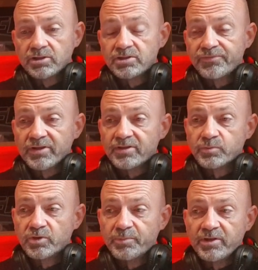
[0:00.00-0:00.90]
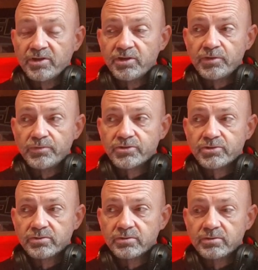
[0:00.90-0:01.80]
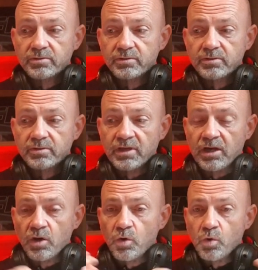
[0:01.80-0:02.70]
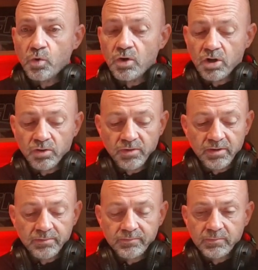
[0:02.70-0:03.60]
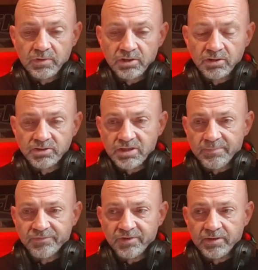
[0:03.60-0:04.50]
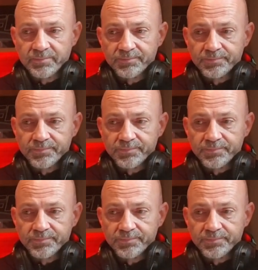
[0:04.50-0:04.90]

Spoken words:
just think this would have been huge. The whole horror concept thing.